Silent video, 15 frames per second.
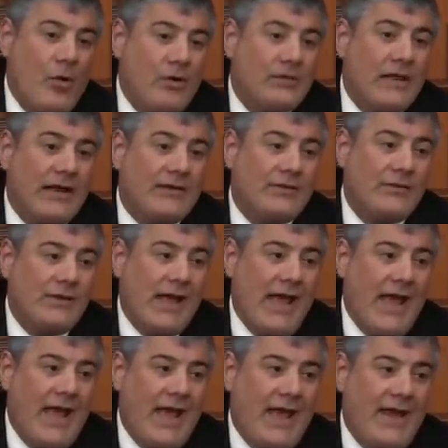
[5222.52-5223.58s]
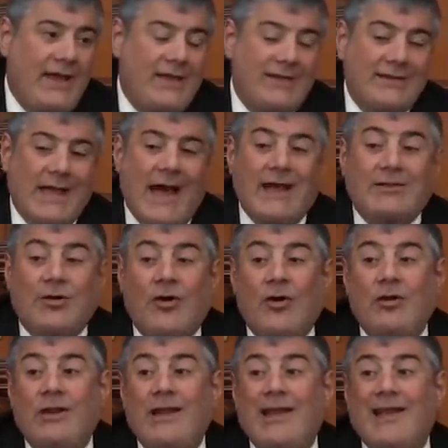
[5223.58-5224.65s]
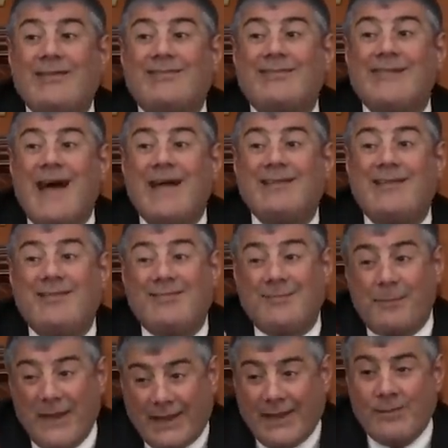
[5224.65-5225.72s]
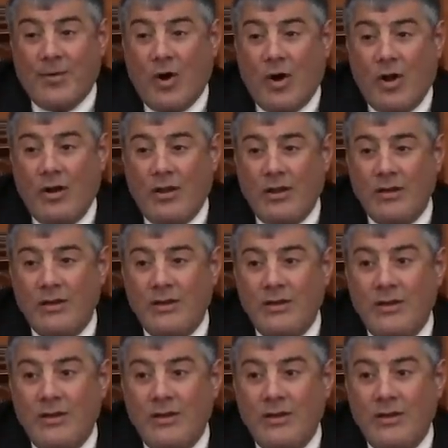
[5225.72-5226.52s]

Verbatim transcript: world like today, not only it's not despicable,